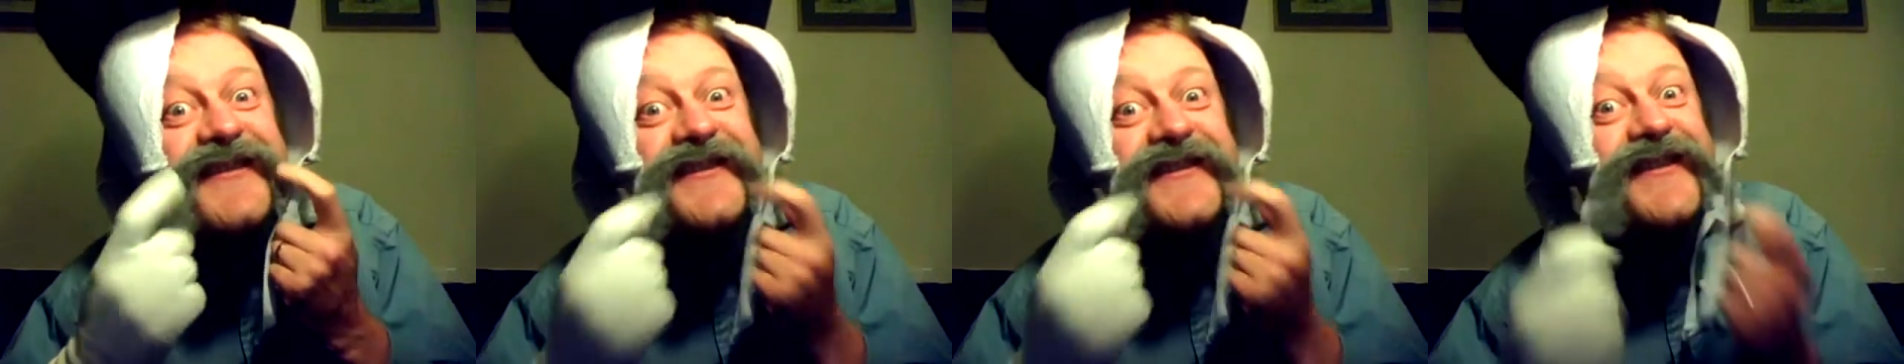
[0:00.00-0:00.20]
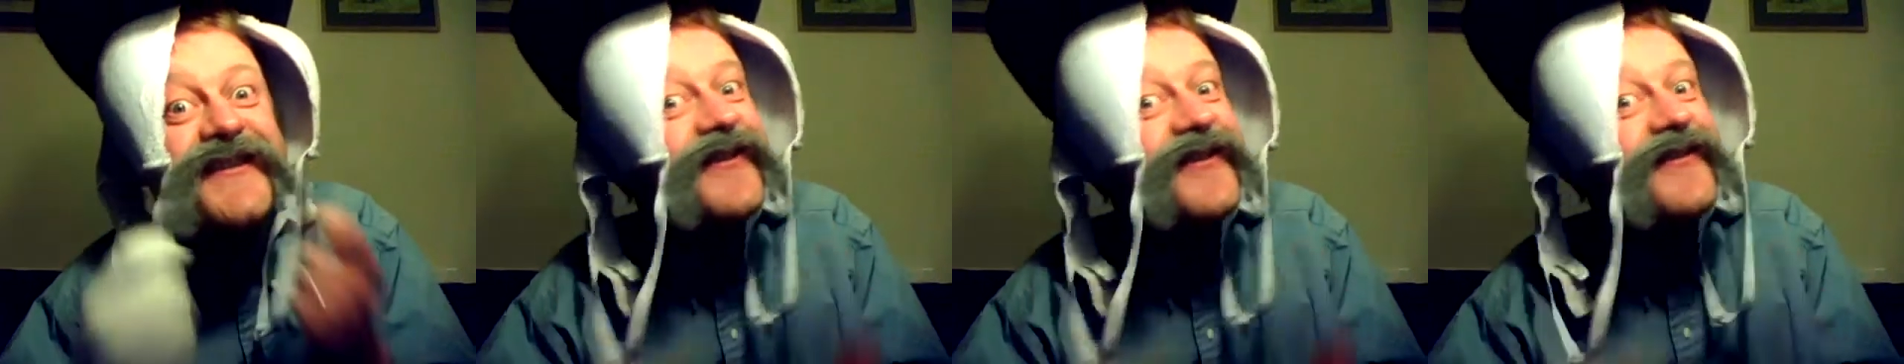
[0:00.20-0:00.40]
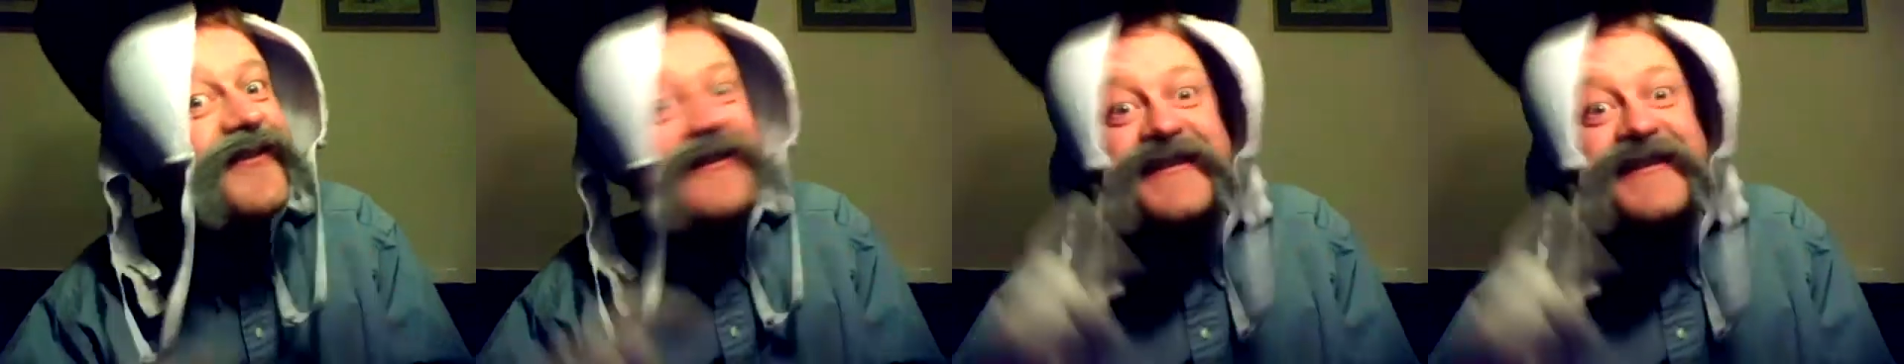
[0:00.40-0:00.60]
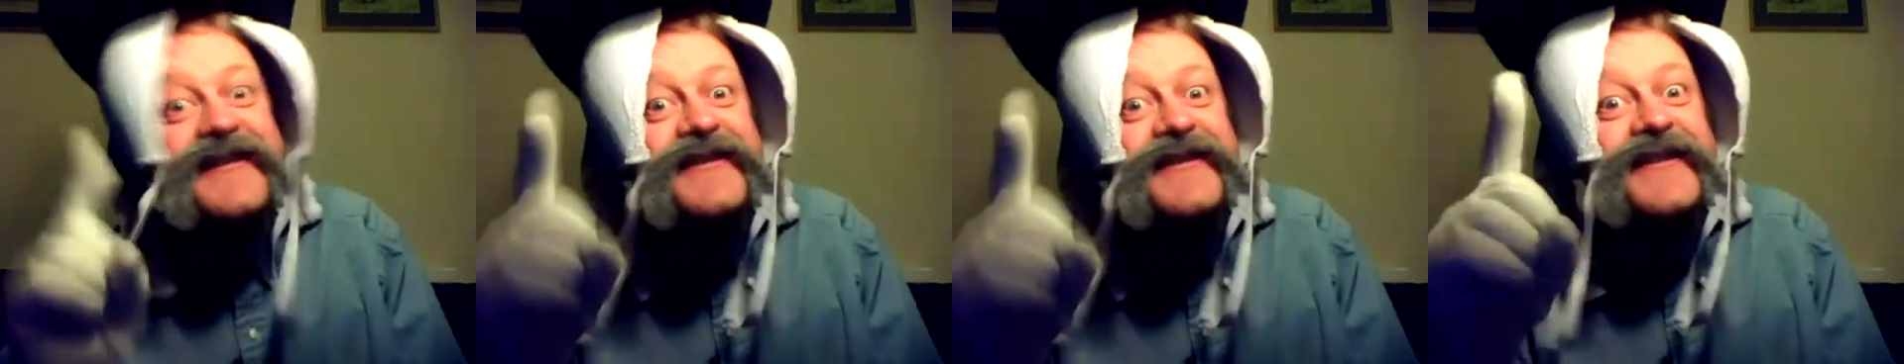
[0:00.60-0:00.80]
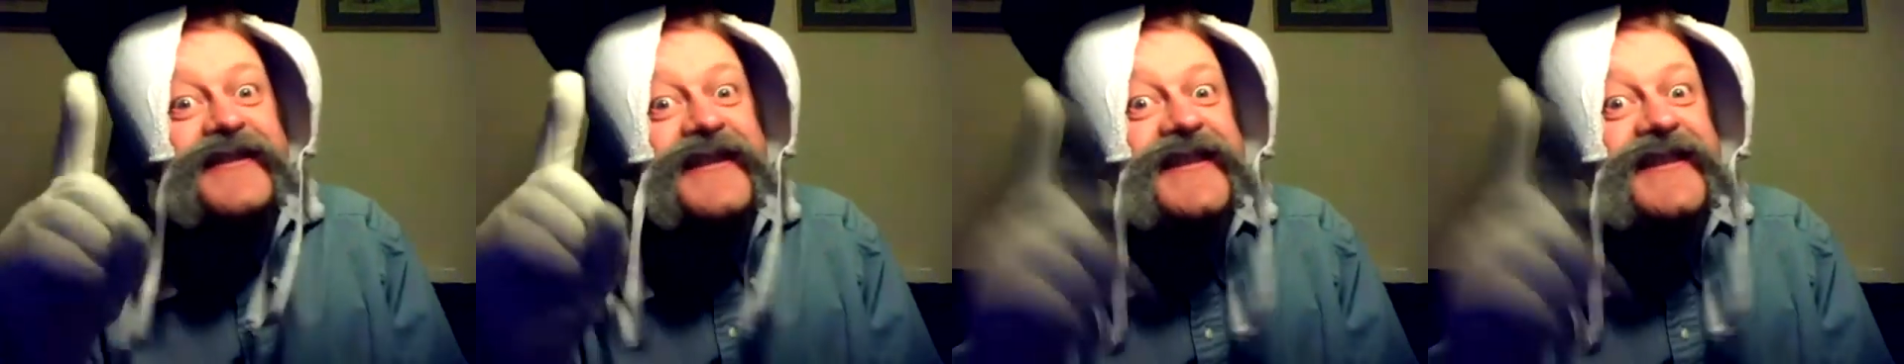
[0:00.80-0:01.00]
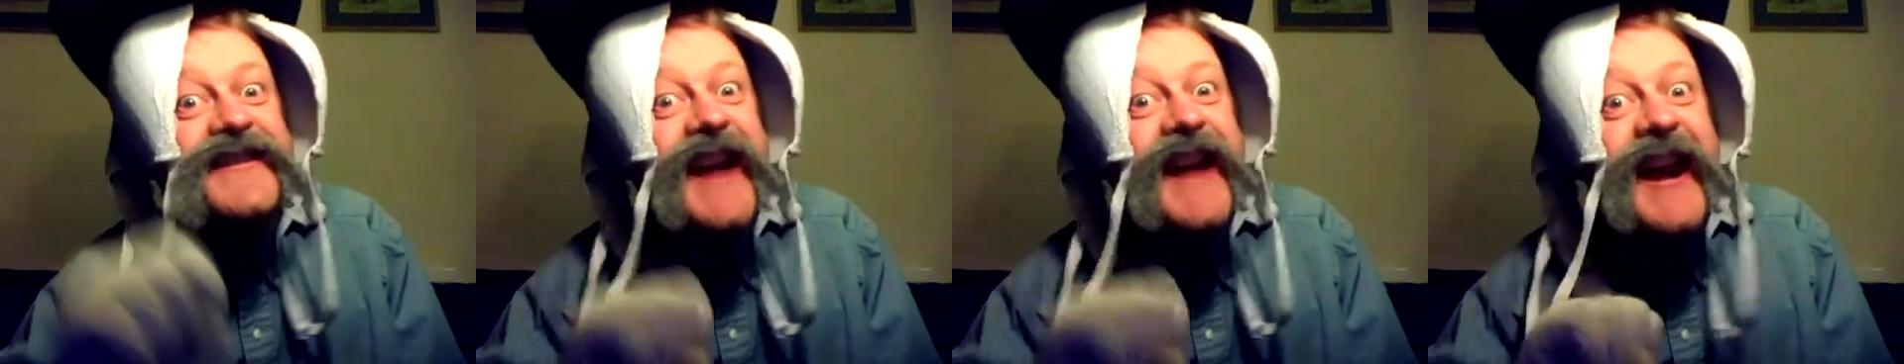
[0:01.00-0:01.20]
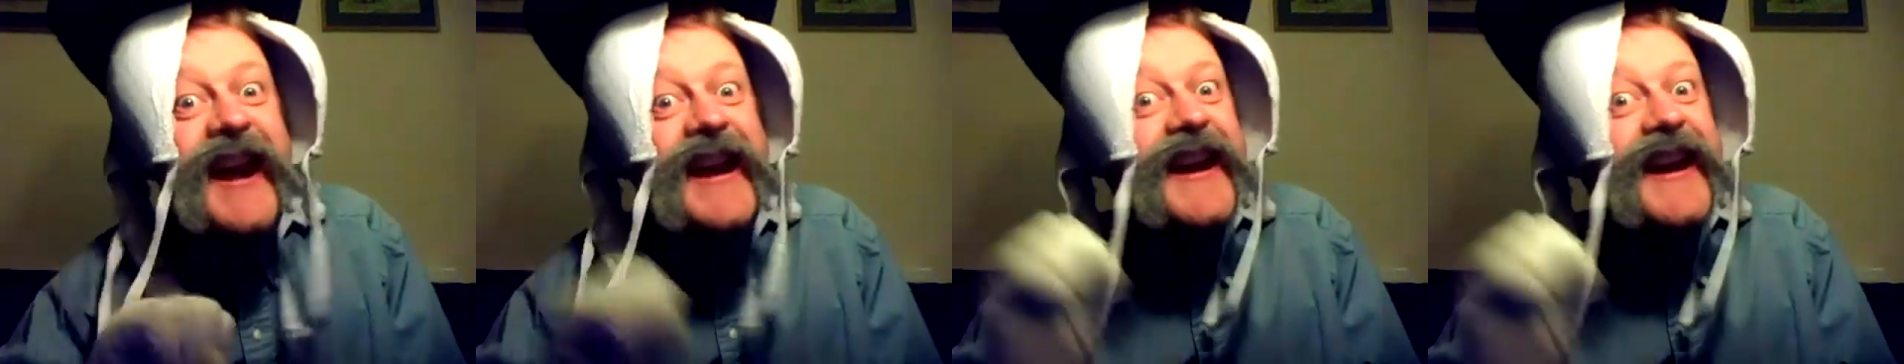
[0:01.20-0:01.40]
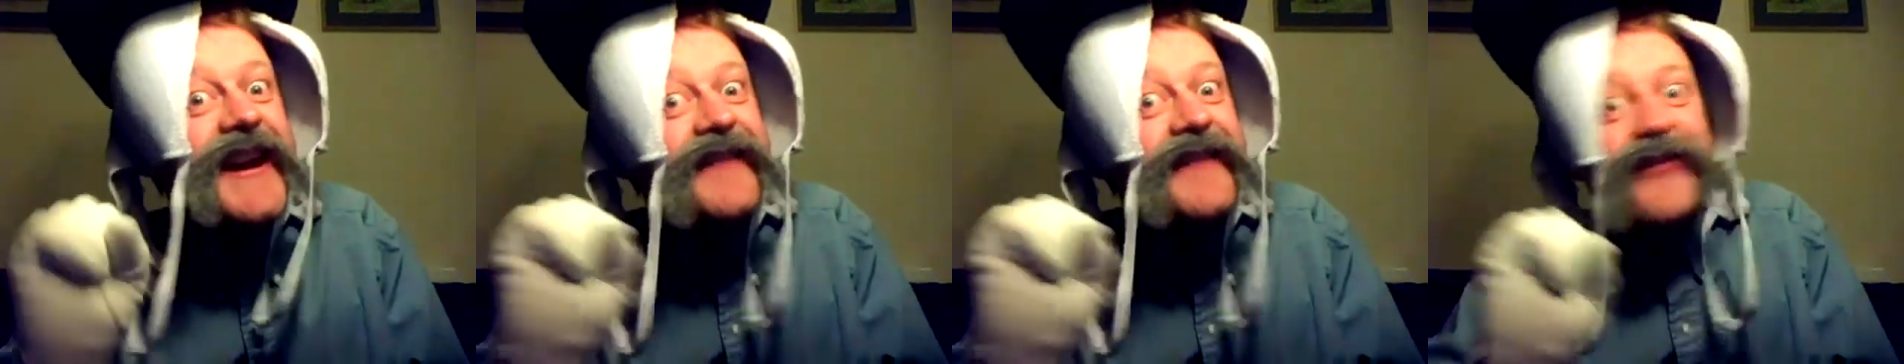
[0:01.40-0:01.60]
so
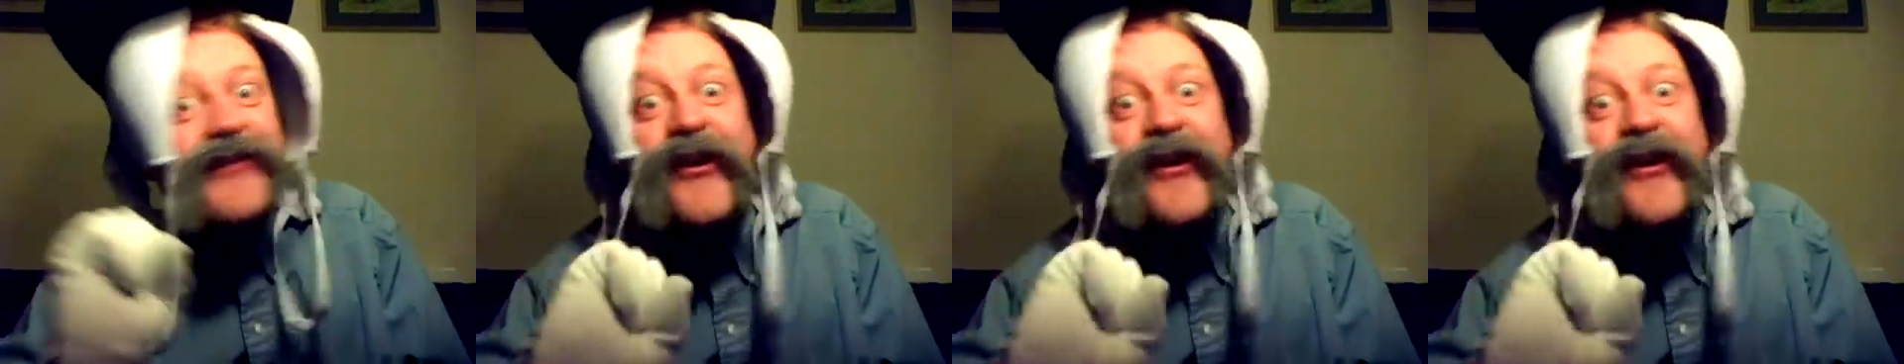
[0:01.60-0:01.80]
shave